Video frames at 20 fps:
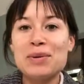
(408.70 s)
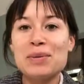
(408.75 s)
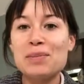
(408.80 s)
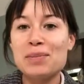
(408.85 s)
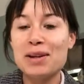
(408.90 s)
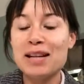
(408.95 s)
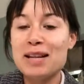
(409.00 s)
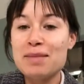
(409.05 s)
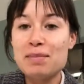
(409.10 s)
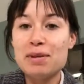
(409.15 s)
are
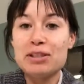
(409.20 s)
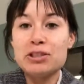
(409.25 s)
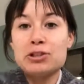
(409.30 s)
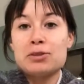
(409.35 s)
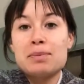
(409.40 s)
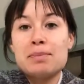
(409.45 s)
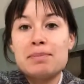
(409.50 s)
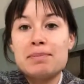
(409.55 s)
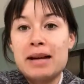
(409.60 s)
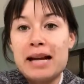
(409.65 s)
pretty
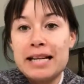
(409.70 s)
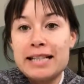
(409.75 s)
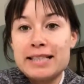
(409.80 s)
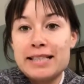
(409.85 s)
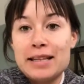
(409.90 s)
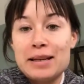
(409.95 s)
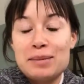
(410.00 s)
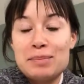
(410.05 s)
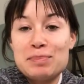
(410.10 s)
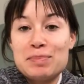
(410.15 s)
much my
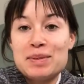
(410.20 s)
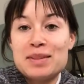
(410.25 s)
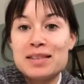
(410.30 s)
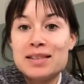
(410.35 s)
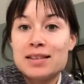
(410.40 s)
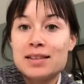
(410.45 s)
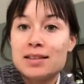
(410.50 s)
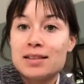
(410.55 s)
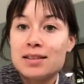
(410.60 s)
tips